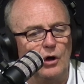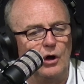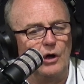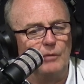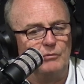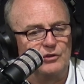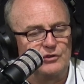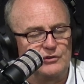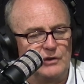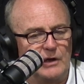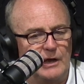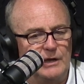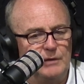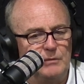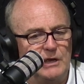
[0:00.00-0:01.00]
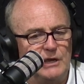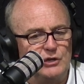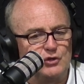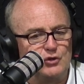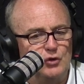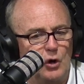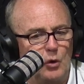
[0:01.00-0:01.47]
I'm the same.
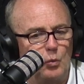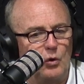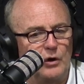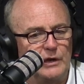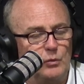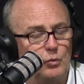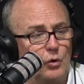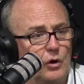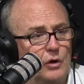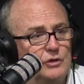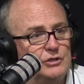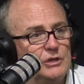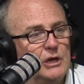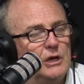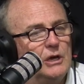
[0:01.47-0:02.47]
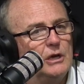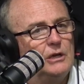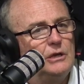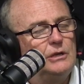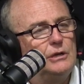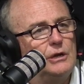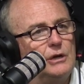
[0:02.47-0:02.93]
He's not what he was.
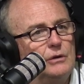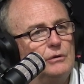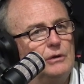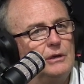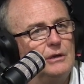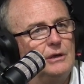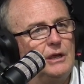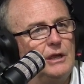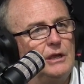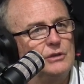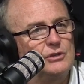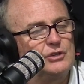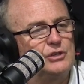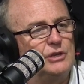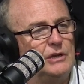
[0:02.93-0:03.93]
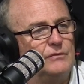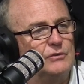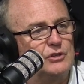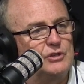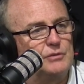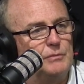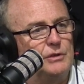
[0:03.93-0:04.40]
He and
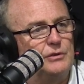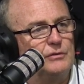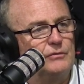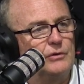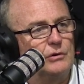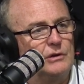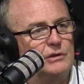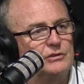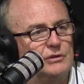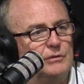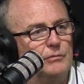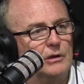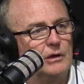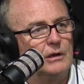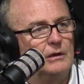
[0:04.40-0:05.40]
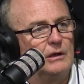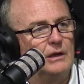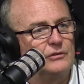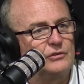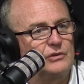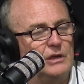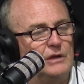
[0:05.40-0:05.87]
Stephen Smith are very similar.
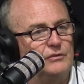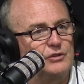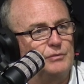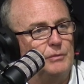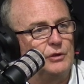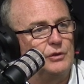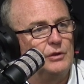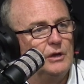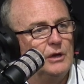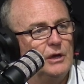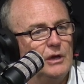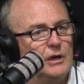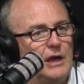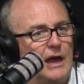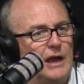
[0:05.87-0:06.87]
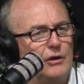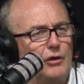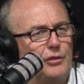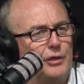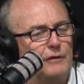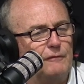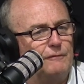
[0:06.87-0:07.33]
Steve Smith had,
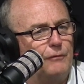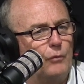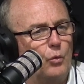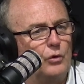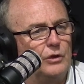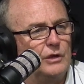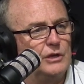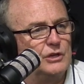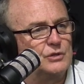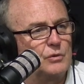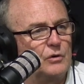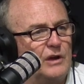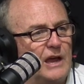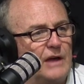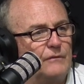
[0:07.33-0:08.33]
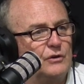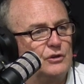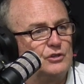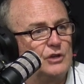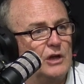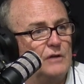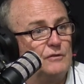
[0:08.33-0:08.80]
I think, 4 years where he
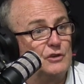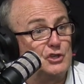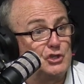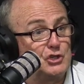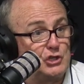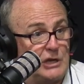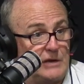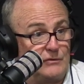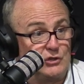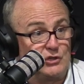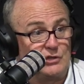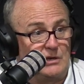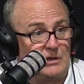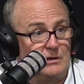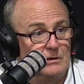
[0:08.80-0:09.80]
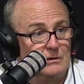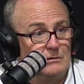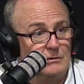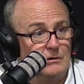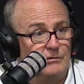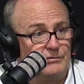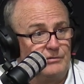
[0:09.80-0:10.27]
averaged over 70,
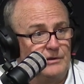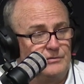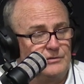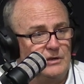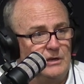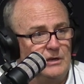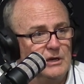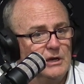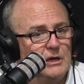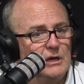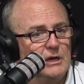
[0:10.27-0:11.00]
not 50.